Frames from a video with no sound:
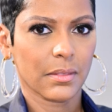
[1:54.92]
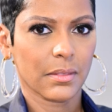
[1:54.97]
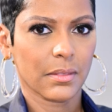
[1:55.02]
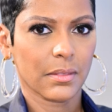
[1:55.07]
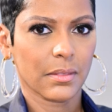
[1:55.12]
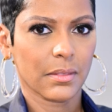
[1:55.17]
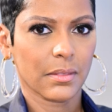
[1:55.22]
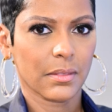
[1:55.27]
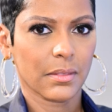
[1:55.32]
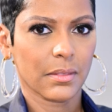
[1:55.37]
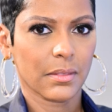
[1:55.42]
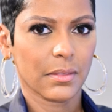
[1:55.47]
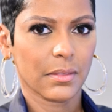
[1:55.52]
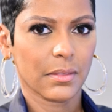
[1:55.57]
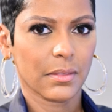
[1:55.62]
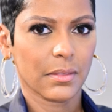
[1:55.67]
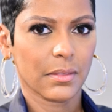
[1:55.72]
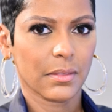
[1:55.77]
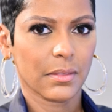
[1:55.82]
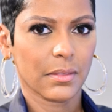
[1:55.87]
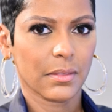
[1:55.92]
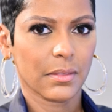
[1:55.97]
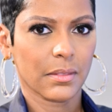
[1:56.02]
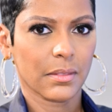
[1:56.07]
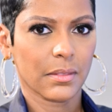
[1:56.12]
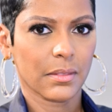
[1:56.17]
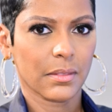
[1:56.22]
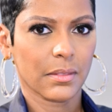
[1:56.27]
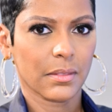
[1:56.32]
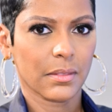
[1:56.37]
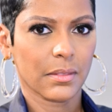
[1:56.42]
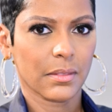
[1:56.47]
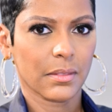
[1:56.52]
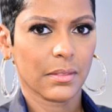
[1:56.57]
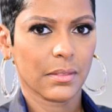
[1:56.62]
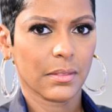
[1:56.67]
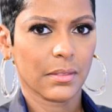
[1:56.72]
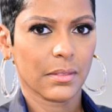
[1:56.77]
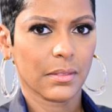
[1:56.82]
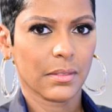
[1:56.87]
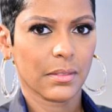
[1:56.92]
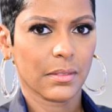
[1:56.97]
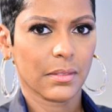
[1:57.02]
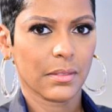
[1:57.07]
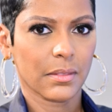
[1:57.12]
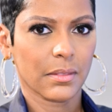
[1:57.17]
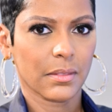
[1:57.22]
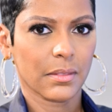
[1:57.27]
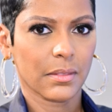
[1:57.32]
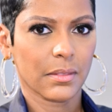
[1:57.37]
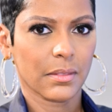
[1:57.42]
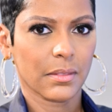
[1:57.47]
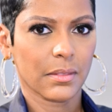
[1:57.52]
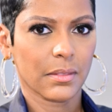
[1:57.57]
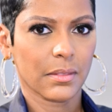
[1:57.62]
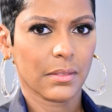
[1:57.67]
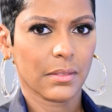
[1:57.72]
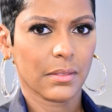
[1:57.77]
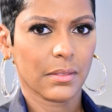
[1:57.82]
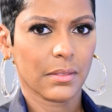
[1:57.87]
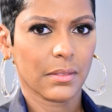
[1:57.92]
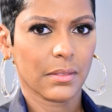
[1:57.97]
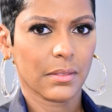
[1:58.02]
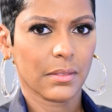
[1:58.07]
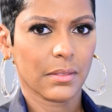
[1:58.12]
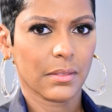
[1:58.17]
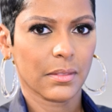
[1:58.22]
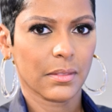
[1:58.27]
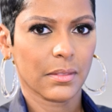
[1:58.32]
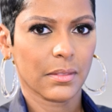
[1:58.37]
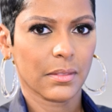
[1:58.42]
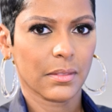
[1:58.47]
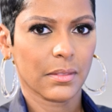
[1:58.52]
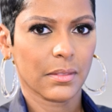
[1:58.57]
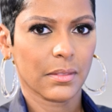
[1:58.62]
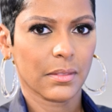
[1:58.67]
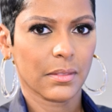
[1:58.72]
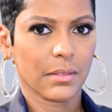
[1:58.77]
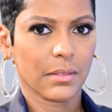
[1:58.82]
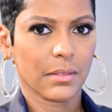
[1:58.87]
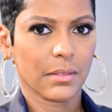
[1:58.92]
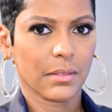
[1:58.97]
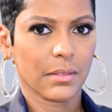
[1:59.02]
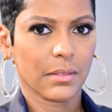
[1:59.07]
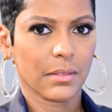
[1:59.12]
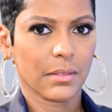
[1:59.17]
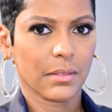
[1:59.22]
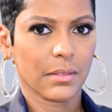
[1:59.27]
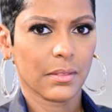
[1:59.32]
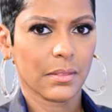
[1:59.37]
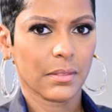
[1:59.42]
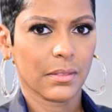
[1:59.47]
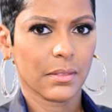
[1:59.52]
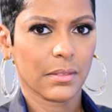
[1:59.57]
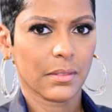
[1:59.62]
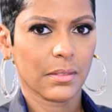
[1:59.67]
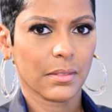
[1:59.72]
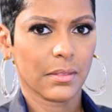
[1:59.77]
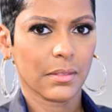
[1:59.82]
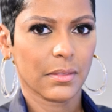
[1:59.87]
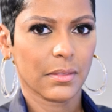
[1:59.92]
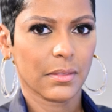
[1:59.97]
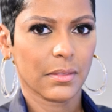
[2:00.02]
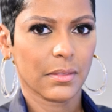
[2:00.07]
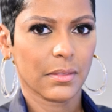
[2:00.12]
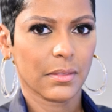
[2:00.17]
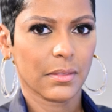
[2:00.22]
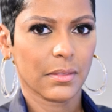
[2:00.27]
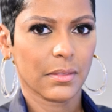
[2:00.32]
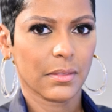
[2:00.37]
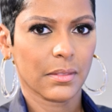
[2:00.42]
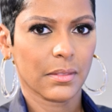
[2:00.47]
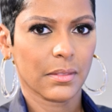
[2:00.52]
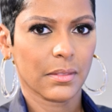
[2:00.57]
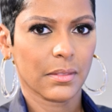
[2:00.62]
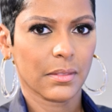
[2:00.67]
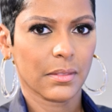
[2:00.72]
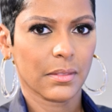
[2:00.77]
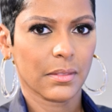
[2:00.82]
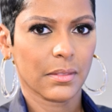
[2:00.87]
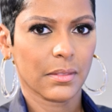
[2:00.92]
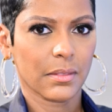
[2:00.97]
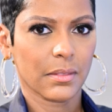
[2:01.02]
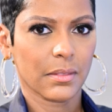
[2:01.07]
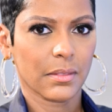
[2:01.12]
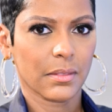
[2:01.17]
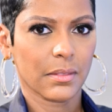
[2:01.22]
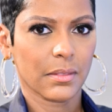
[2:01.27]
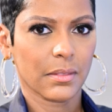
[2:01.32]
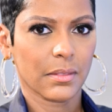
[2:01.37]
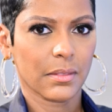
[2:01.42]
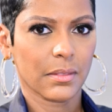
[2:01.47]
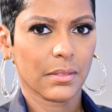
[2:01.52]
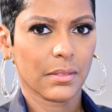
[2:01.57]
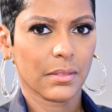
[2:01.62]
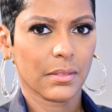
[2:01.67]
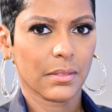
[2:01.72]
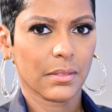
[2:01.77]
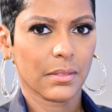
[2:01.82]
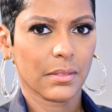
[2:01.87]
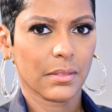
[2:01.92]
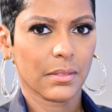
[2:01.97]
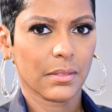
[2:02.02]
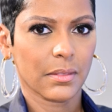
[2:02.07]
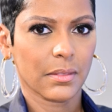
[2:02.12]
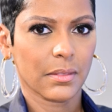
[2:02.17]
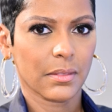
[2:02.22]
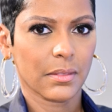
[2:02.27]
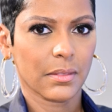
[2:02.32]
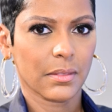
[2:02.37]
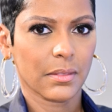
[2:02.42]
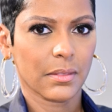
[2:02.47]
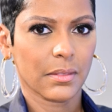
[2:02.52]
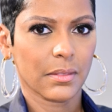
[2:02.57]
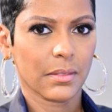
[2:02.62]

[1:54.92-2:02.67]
(no lip movement)